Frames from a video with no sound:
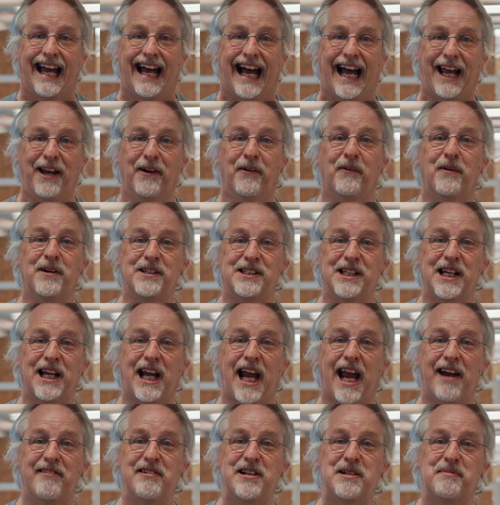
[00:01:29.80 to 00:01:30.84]
I always
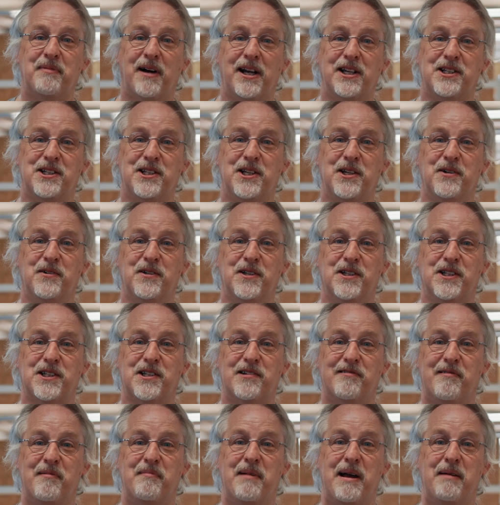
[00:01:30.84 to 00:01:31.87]
encourage my students
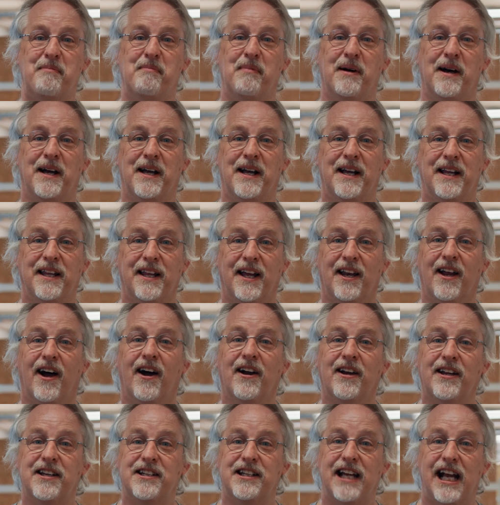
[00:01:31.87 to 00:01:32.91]
to remember that
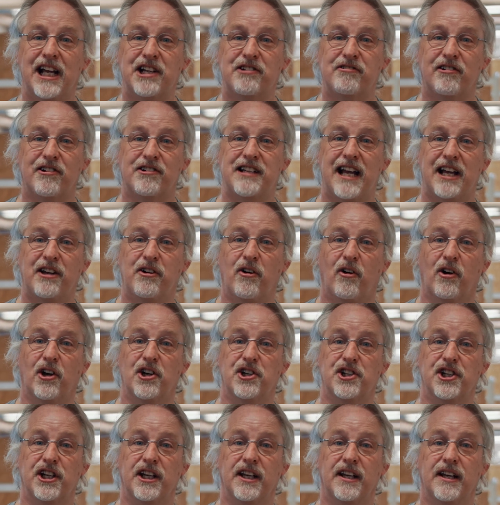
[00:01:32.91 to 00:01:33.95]
architectural
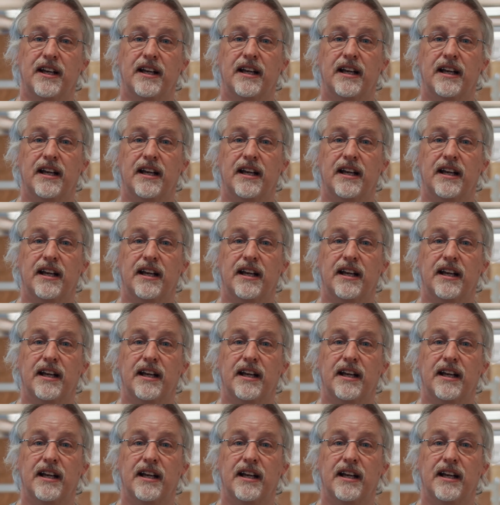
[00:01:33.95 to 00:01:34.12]
technology